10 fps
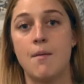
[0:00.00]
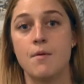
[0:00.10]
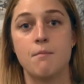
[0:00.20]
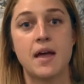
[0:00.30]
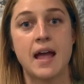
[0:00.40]

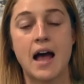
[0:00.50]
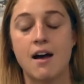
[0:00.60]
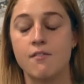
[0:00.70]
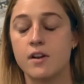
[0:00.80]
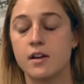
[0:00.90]
may
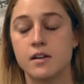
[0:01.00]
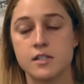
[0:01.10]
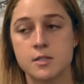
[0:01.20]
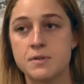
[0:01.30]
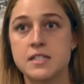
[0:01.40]
have
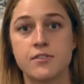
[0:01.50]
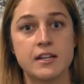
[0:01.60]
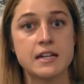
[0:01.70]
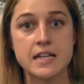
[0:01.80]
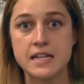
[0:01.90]
specific
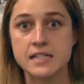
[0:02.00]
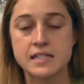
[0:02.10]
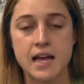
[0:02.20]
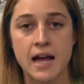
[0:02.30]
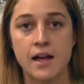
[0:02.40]
needs
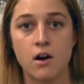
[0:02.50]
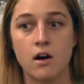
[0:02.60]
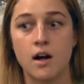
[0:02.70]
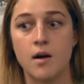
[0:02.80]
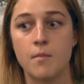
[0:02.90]
that
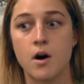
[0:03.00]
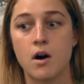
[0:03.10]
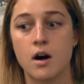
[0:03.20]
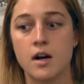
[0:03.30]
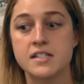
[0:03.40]

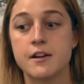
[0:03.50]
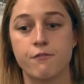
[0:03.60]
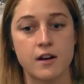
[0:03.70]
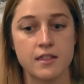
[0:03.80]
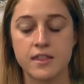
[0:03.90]
are
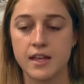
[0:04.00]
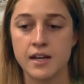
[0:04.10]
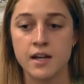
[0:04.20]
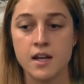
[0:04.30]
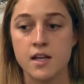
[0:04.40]
different than,